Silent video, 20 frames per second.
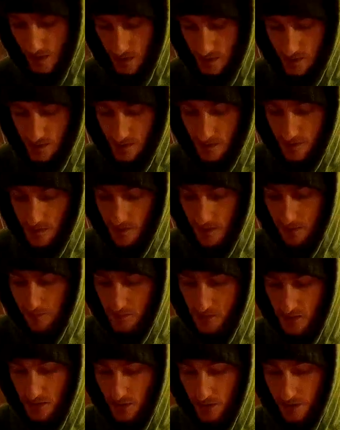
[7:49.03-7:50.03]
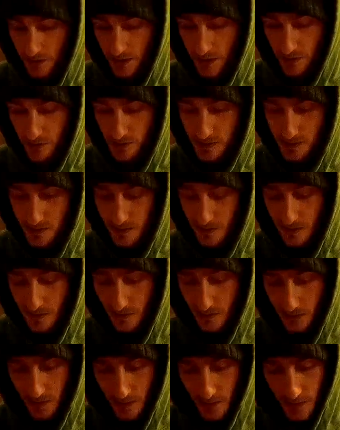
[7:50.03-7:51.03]
this is Samsung Galaxy
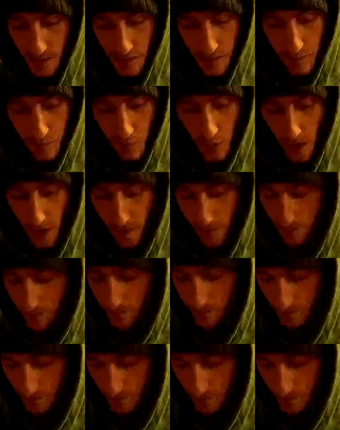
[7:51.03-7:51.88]
Prime.